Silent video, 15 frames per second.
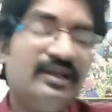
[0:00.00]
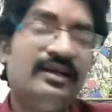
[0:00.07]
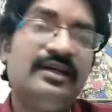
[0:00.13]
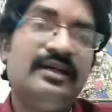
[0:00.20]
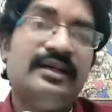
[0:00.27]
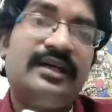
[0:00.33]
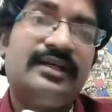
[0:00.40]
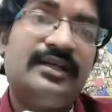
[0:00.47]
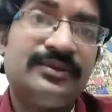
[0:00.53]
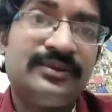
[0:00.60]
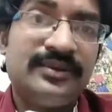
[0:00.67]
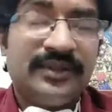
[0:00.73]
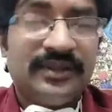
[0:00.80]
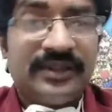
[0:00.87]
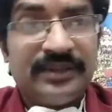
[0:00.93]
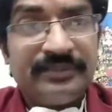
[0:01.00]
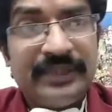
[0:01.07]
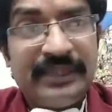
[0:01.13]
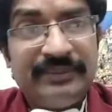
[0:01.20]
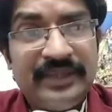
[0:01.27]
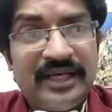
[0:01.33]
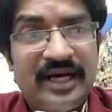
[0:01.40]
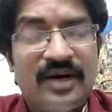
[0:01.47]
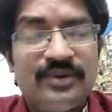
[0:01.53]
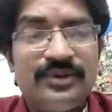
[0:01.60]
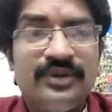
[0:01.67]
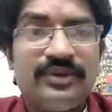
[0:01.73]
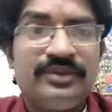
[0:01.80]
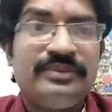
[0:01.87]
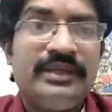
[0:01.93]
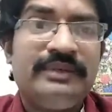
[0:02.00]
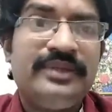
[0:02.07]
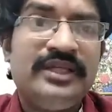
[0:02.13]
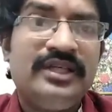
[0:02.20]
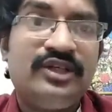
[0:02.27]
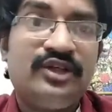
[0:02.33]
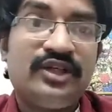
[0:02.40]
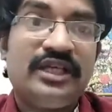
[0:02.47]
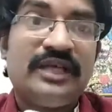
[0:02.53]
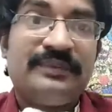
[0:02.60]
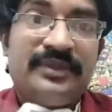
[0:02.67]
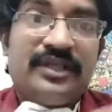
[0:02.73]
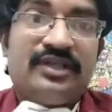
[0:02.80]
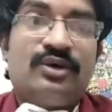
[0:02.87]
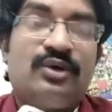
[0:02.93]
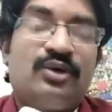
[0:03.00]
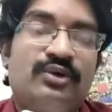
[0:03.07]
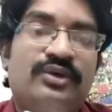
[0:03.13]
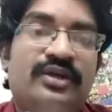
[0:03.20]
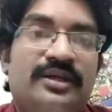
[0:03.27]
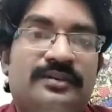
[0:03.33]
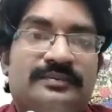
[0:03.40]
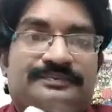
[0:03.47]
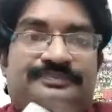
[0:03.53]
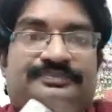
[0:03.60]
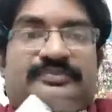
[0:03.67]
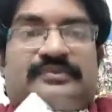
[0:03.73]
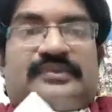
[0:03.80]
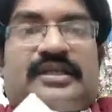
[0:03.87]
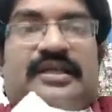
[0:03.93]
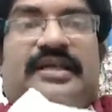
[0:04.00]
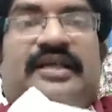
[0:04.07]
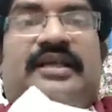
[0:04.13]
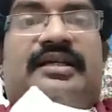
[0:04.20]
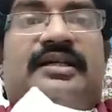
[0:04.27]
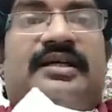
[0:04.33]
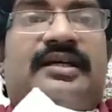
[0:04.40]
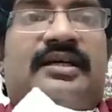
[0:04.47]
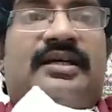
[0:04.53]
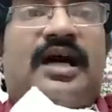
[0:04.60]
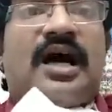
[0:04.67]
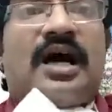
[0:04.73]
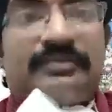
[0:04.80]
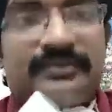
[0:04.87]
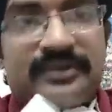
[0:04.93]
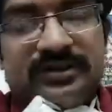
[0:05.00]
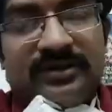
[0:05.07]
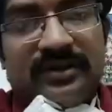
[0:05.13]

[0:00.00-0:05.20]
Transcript: Now, a baby, how long baby need to kept in the godi, in the arms?